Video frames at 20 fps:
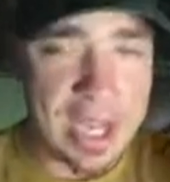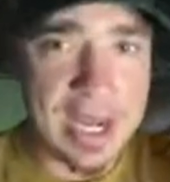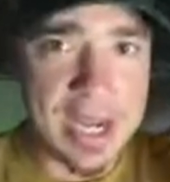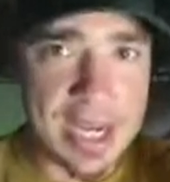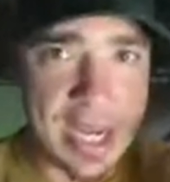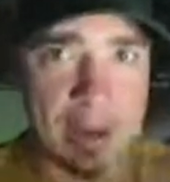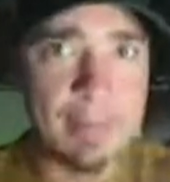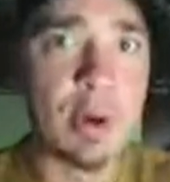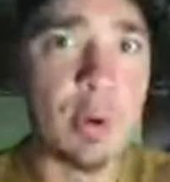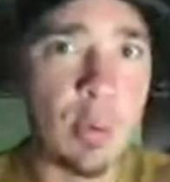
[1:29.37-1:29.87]

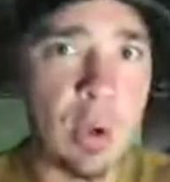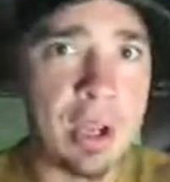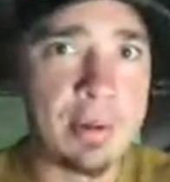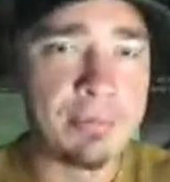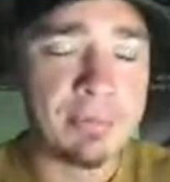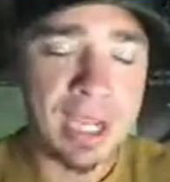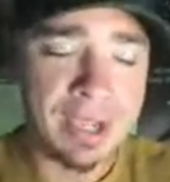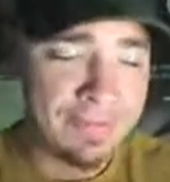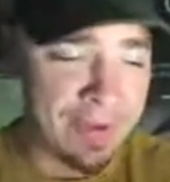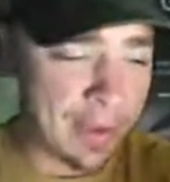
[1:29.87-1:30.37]
Number one,
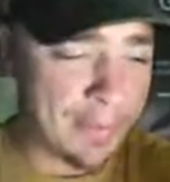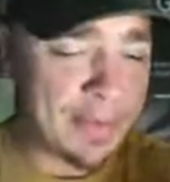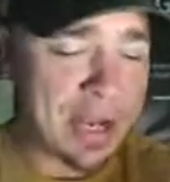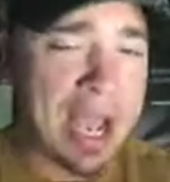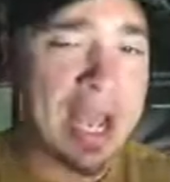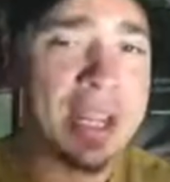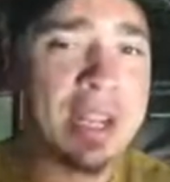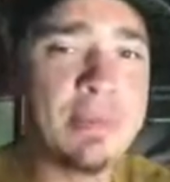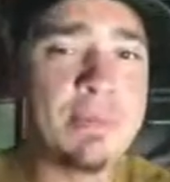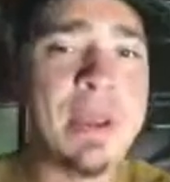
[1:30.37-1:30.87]
if I'm
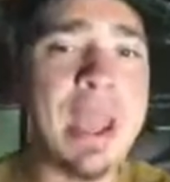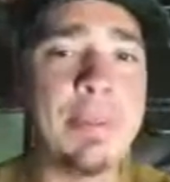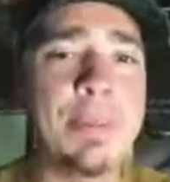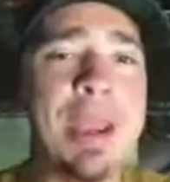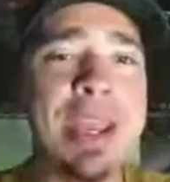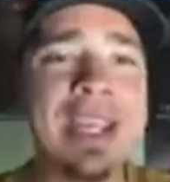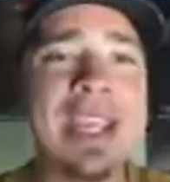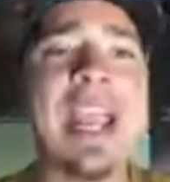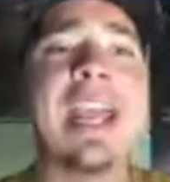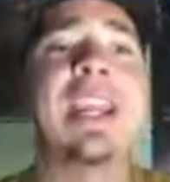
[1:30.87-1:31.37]
not in
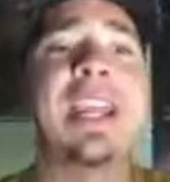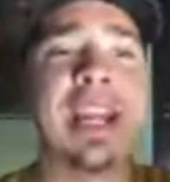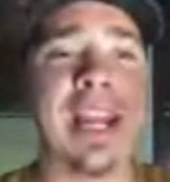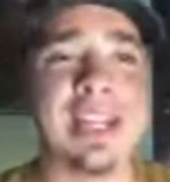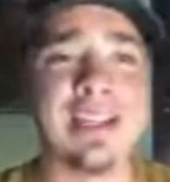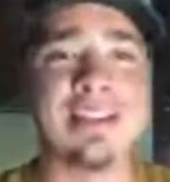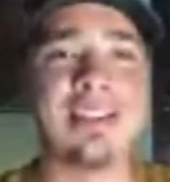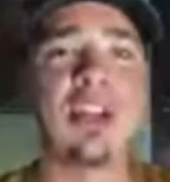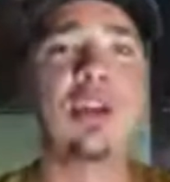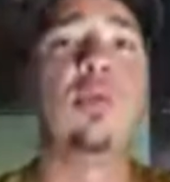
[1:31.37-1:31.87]
Pepe yet and I
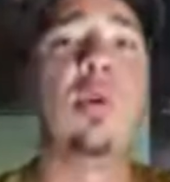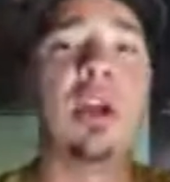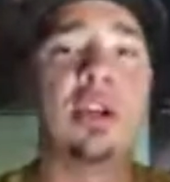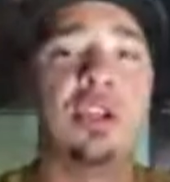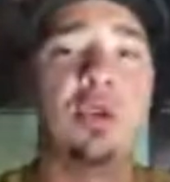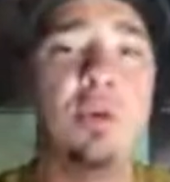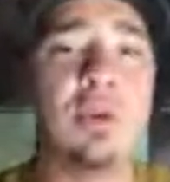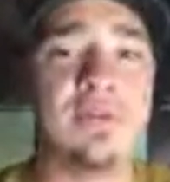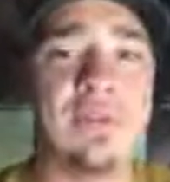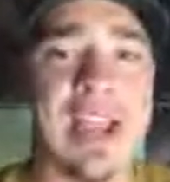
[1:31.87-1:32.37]
still want
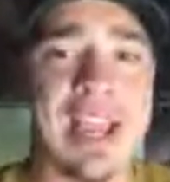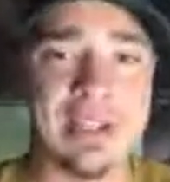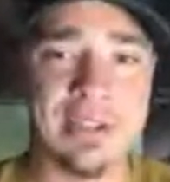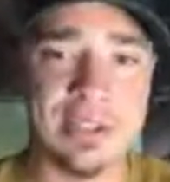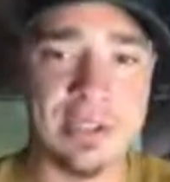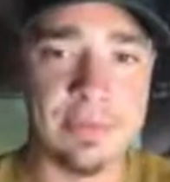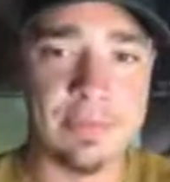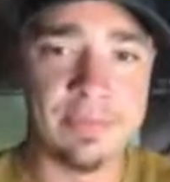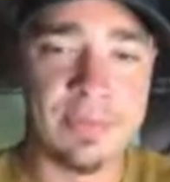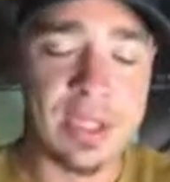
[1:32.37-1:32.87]
to
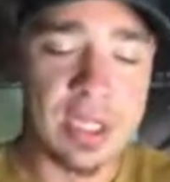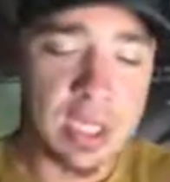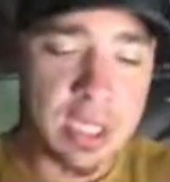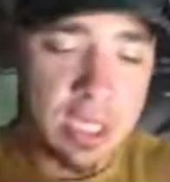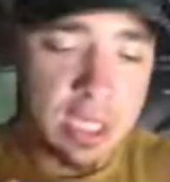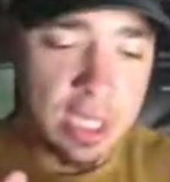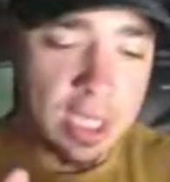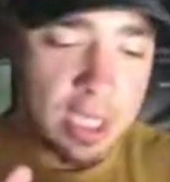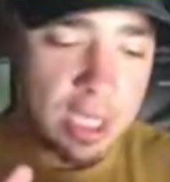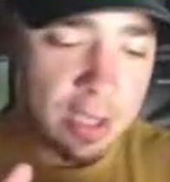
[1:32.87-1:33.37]
invest,
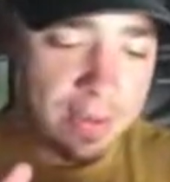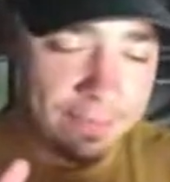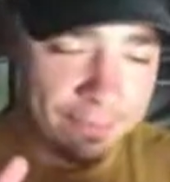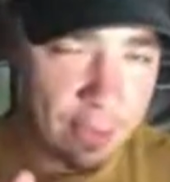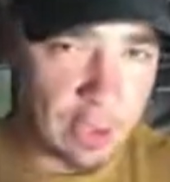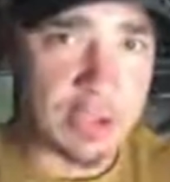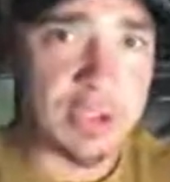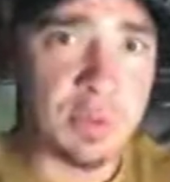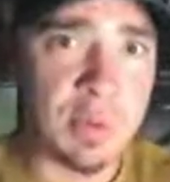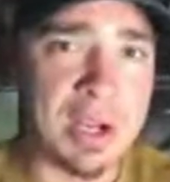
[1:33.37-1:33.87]

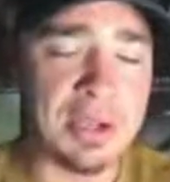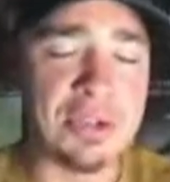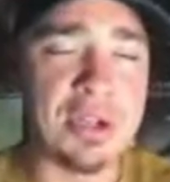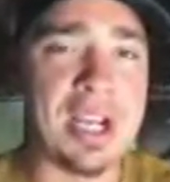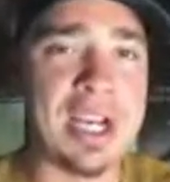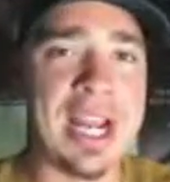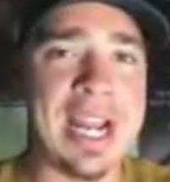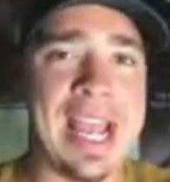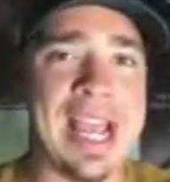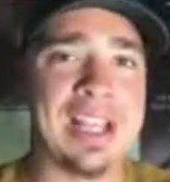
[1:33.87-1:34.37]
first question
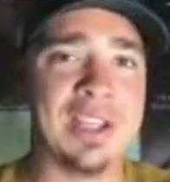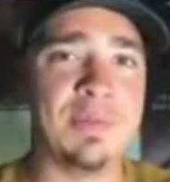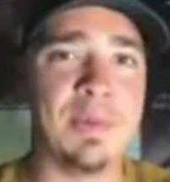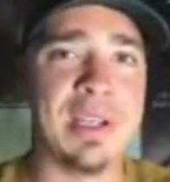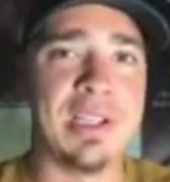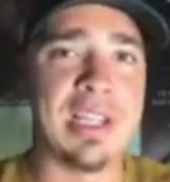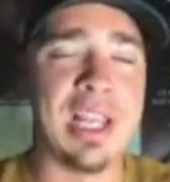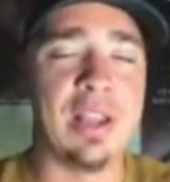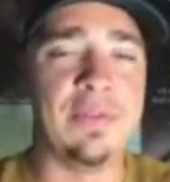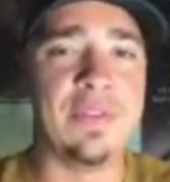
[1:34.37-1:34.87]
I got to ask
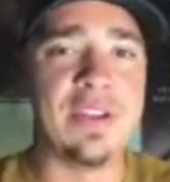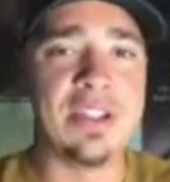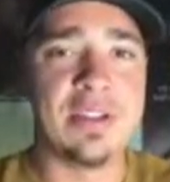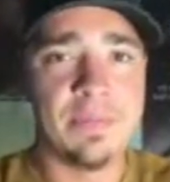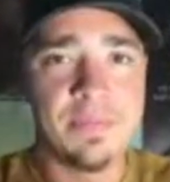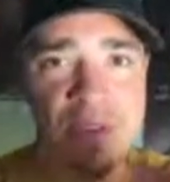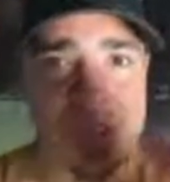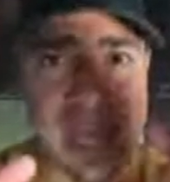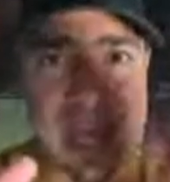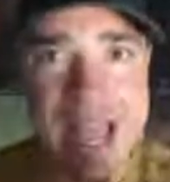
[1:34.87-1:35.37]
myself is,
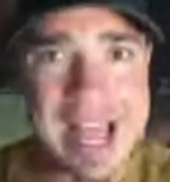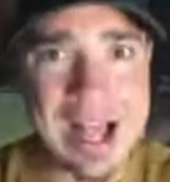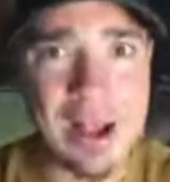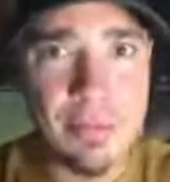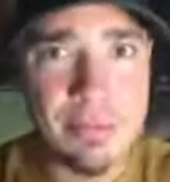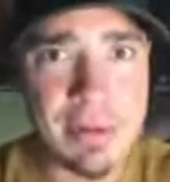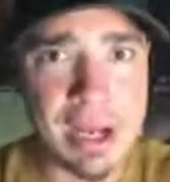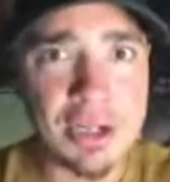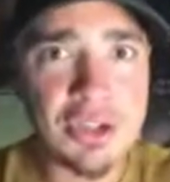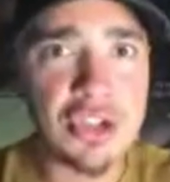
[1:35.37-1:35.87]
how
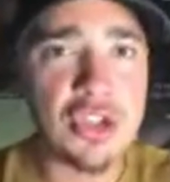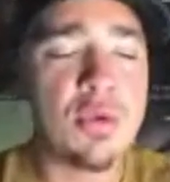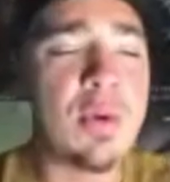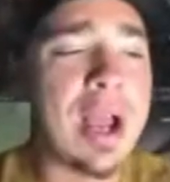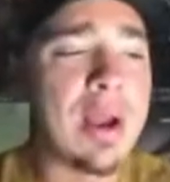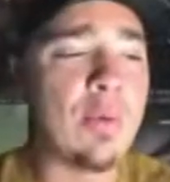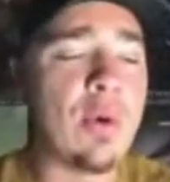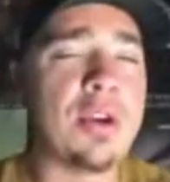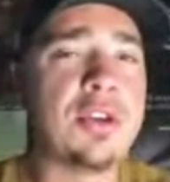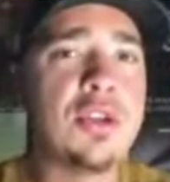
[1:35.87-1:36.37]
much do
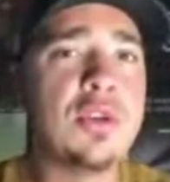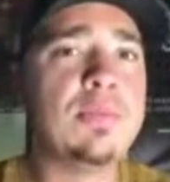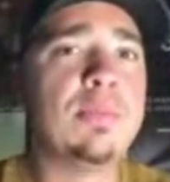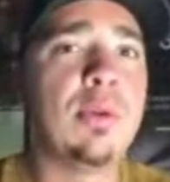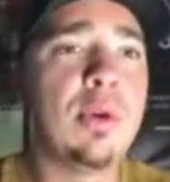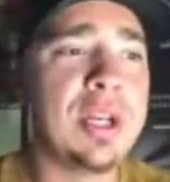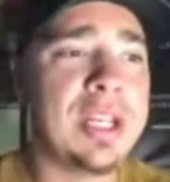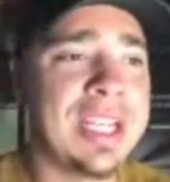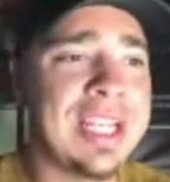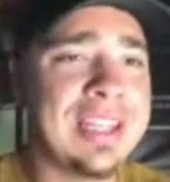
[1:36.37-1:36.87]
I want to
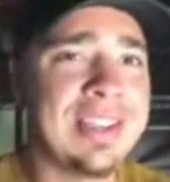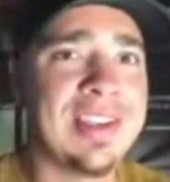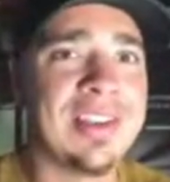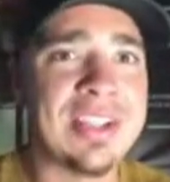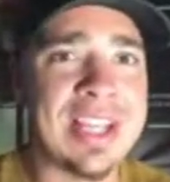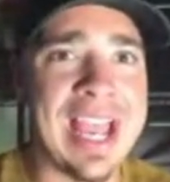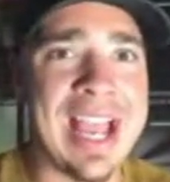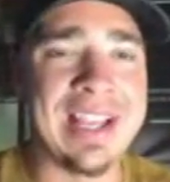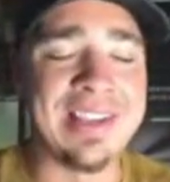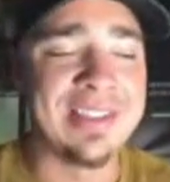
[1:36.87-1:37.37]
put in
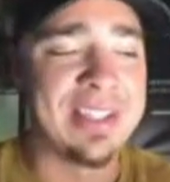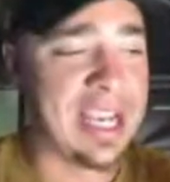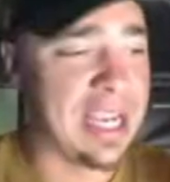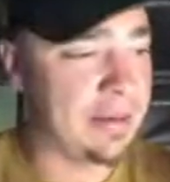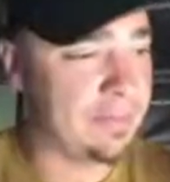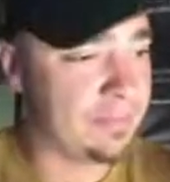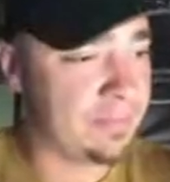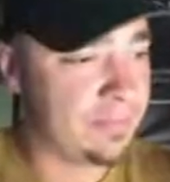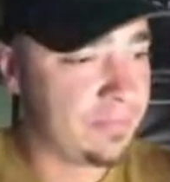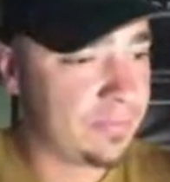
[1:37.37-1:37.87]
this asset
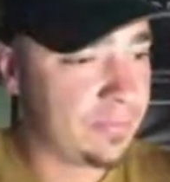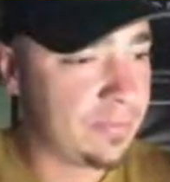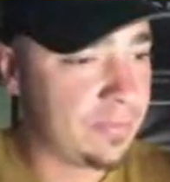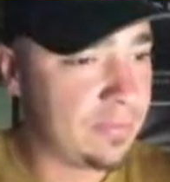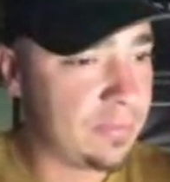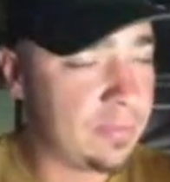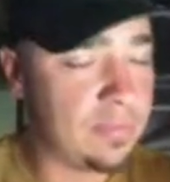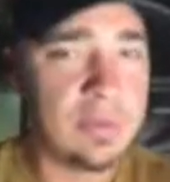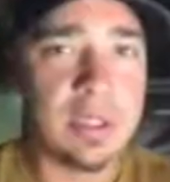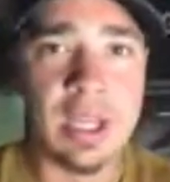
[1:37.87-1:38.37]

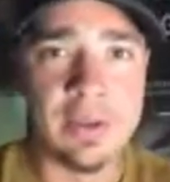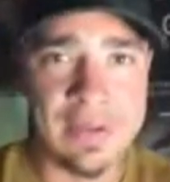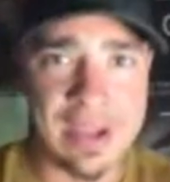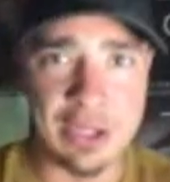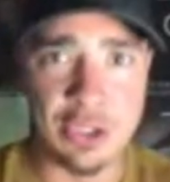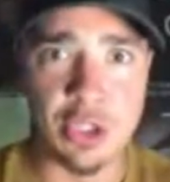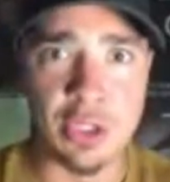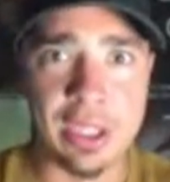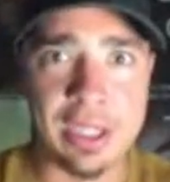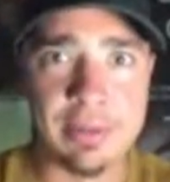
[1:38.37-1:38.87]

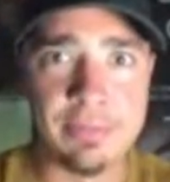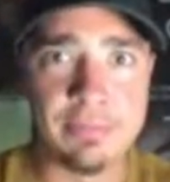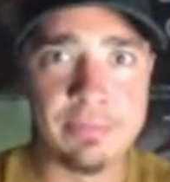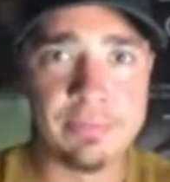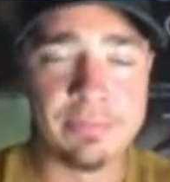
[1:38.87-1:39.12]
eventually?